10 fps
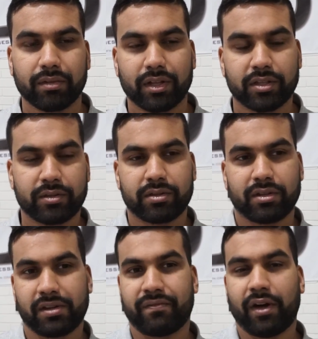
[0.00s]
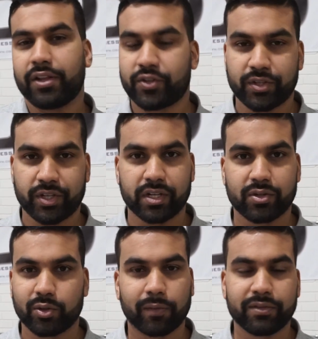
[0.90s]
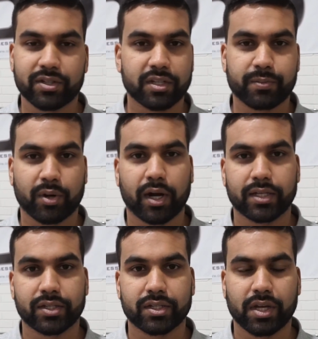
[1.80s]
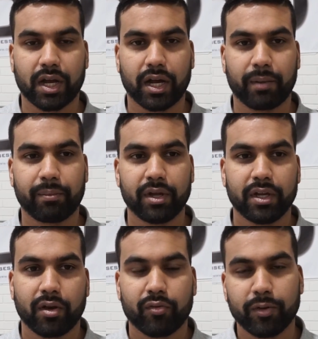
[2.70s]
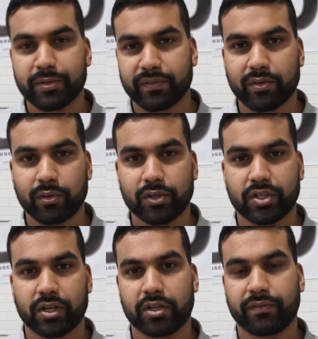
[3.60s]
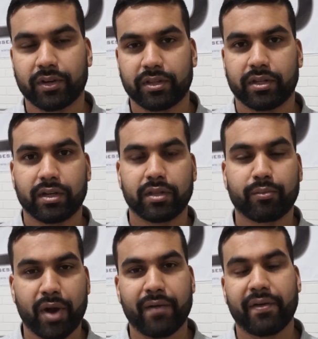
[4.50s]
The advantage of the Zentool obviously is price. Rupes, of course, you know, you've got the brand